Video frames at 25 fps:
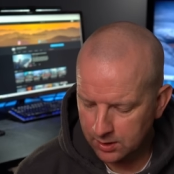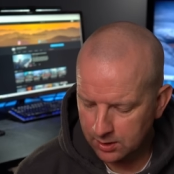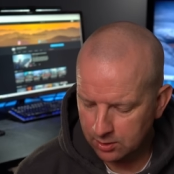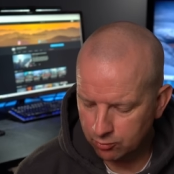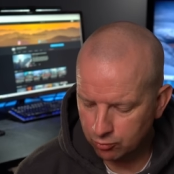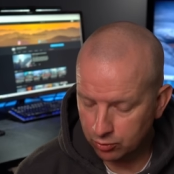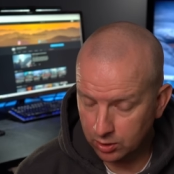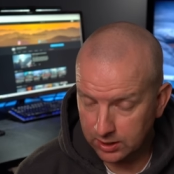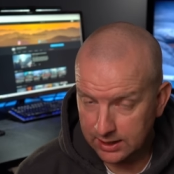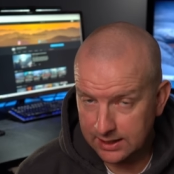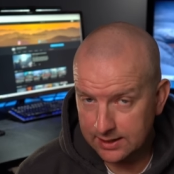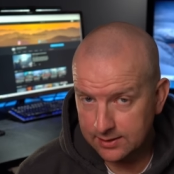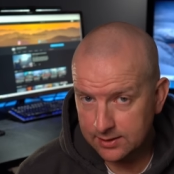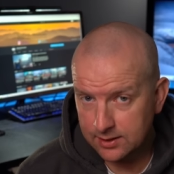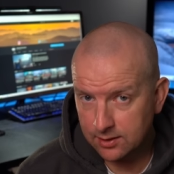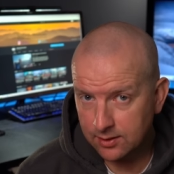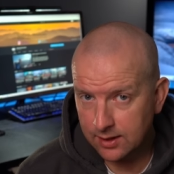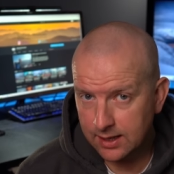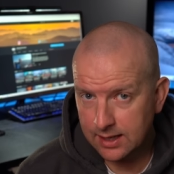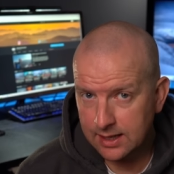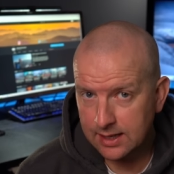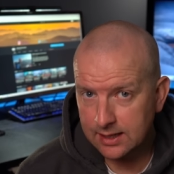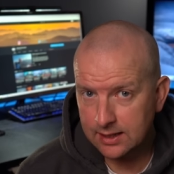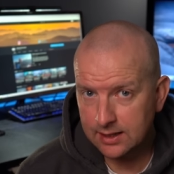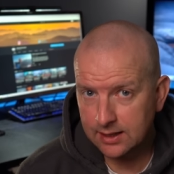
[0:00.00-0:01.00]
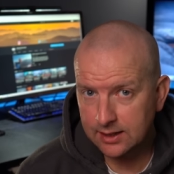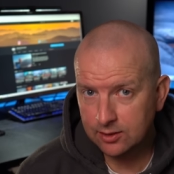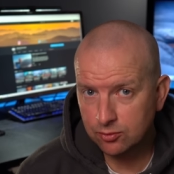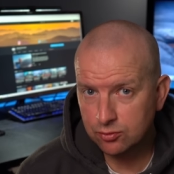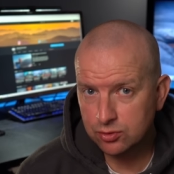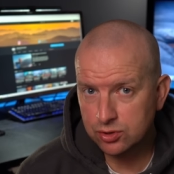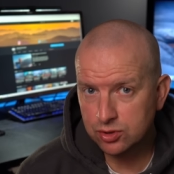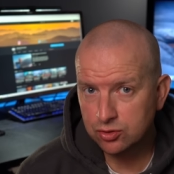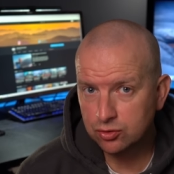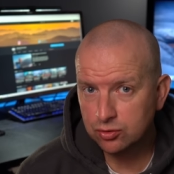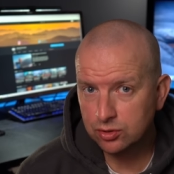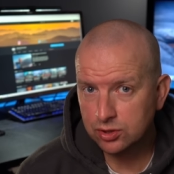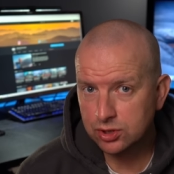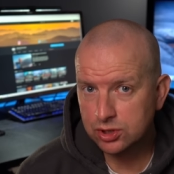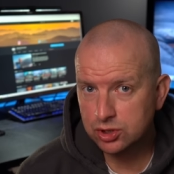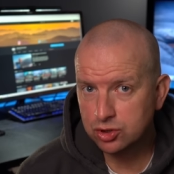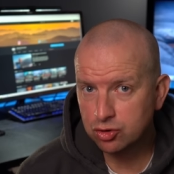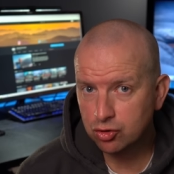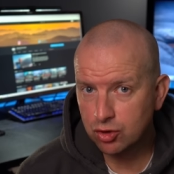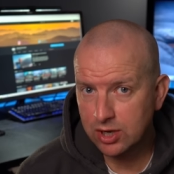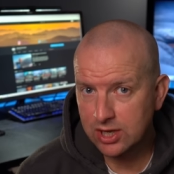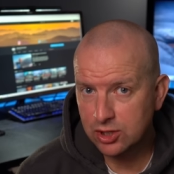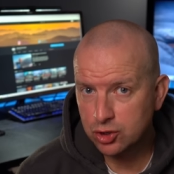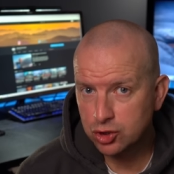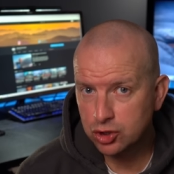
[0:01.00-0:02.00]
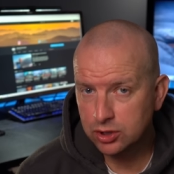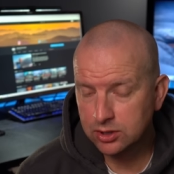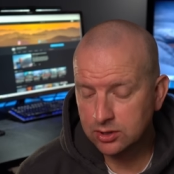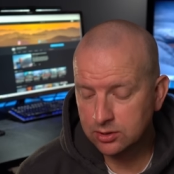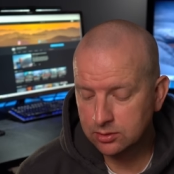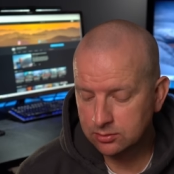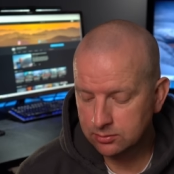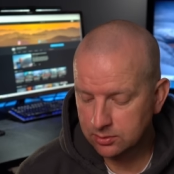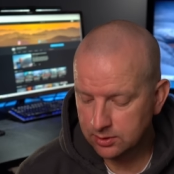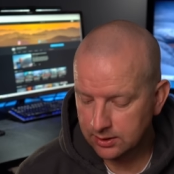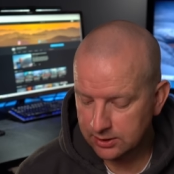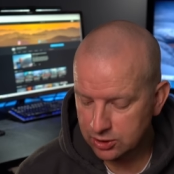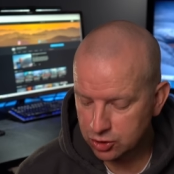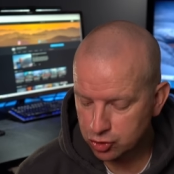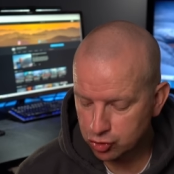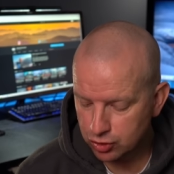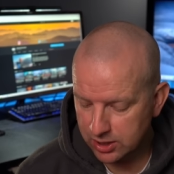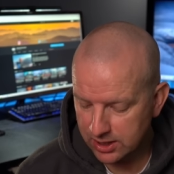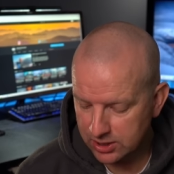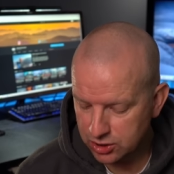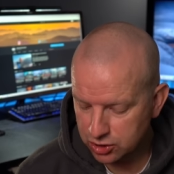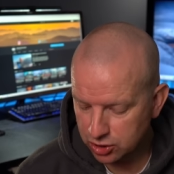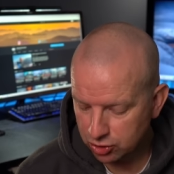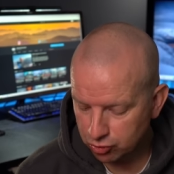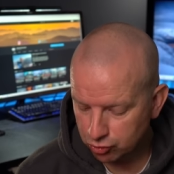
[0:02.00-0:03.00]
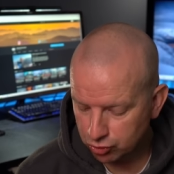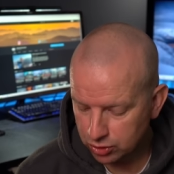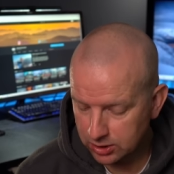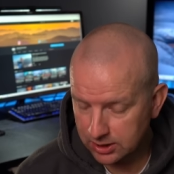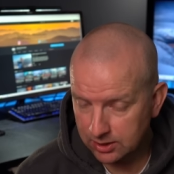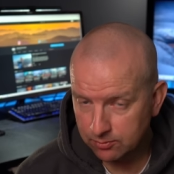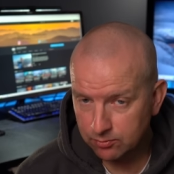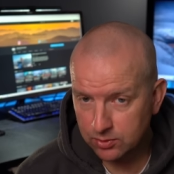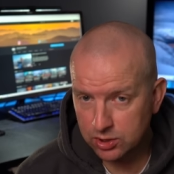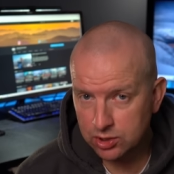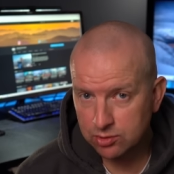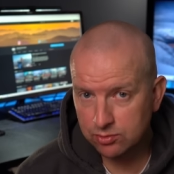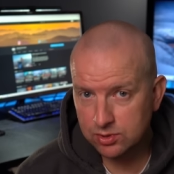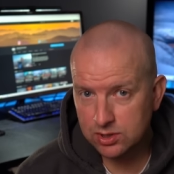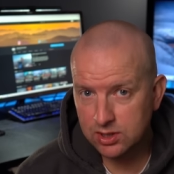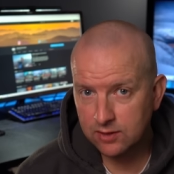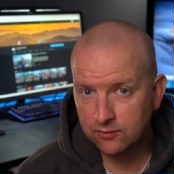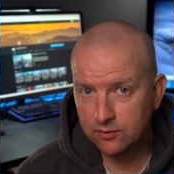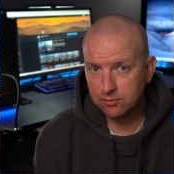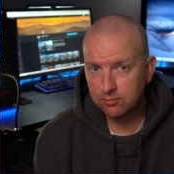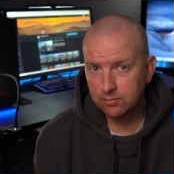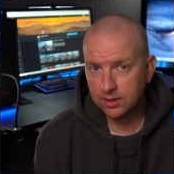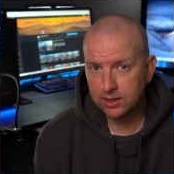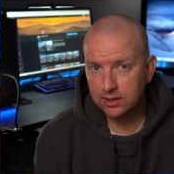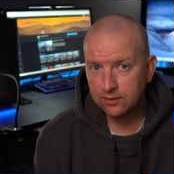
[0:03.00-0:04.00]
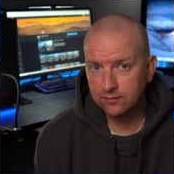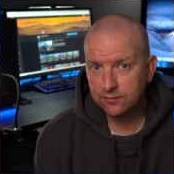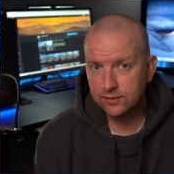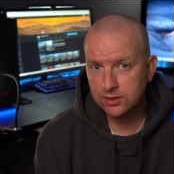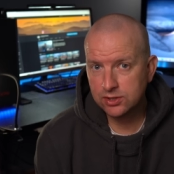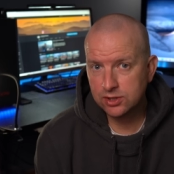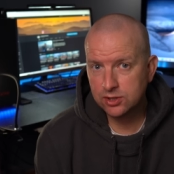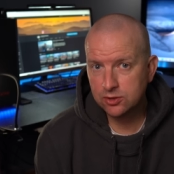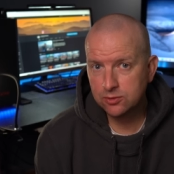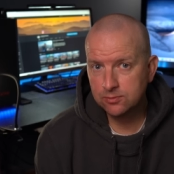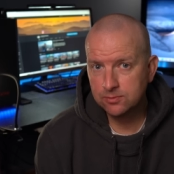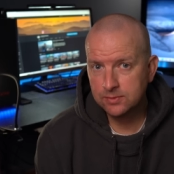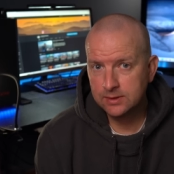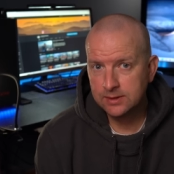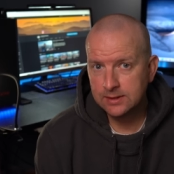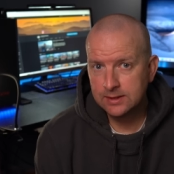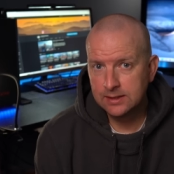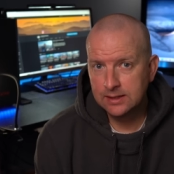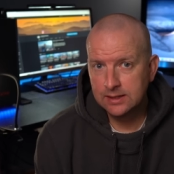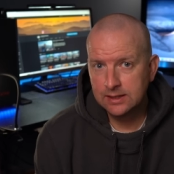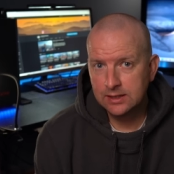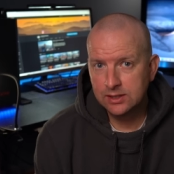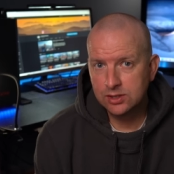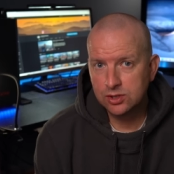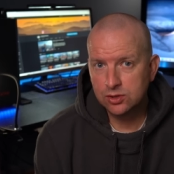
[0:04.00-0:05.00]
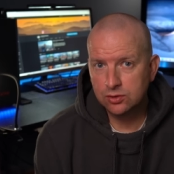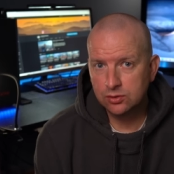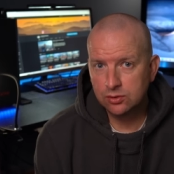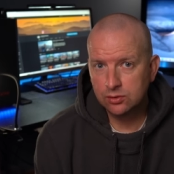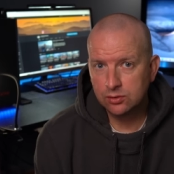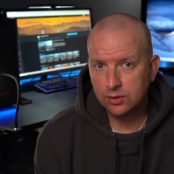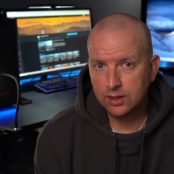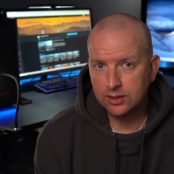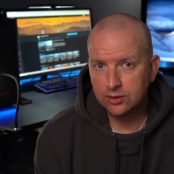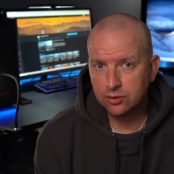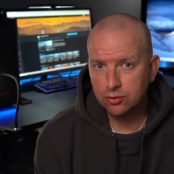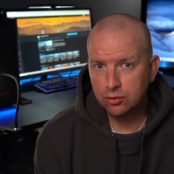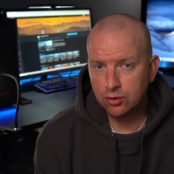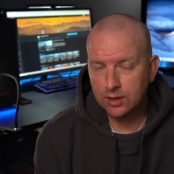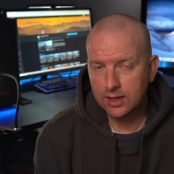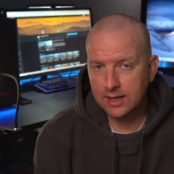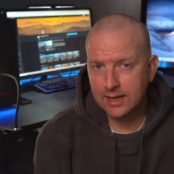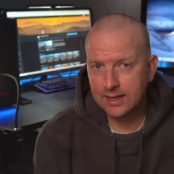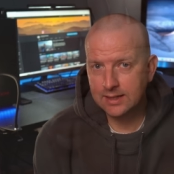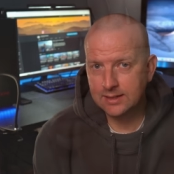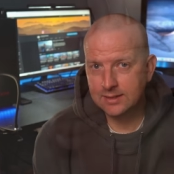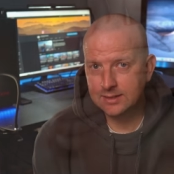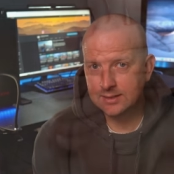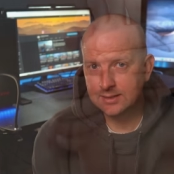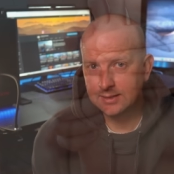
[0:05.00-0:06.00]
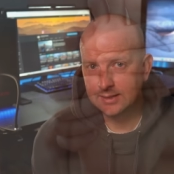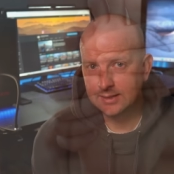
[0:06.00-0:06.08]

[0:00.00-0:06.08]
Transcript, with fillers: Related to that, I also do a stretching routine which I was given by the physio, so I do that